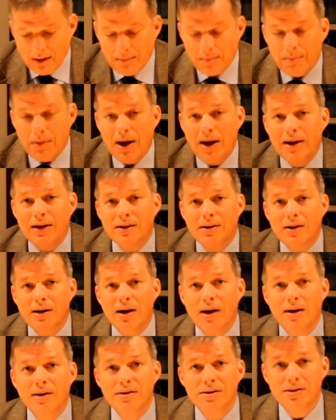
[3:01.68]
My
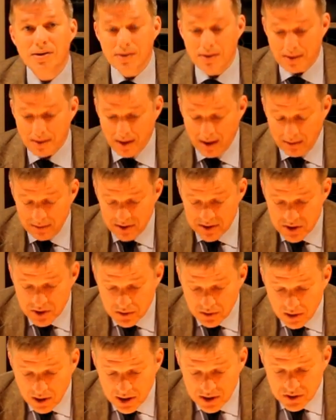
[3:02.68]
clients in this
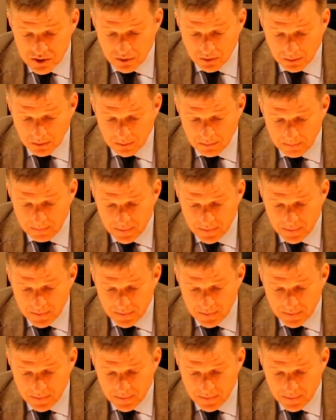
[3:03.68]
lawsuit